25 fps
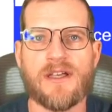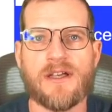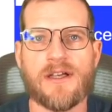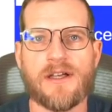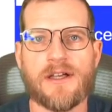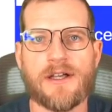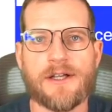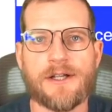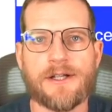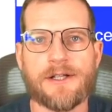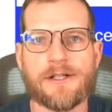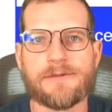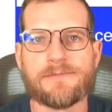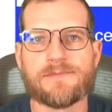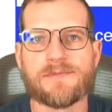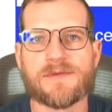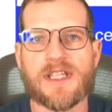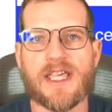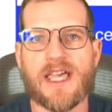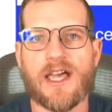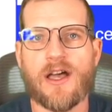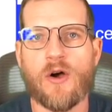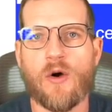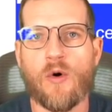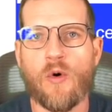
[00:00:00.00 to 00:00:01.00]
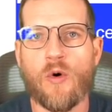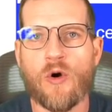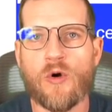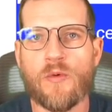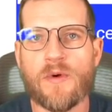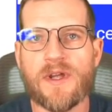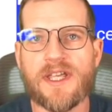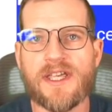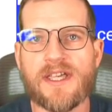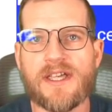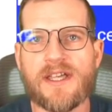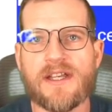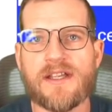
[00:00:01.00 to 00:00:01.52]
Yeah, or we
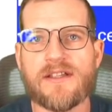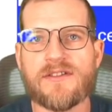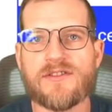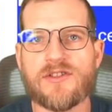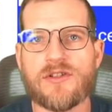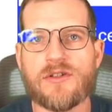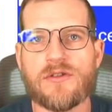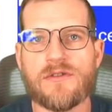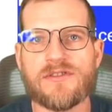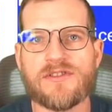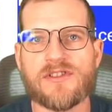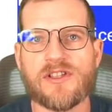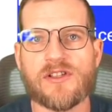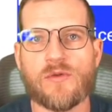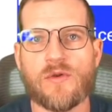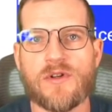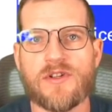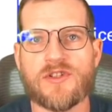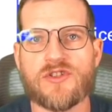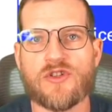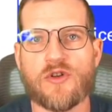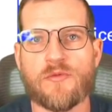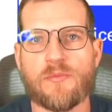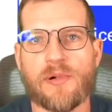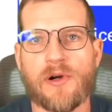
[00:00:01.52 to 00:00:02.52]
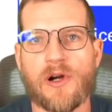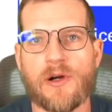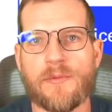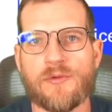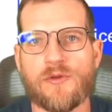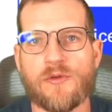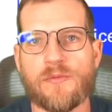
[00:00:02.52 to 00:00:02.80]
get two sequential purple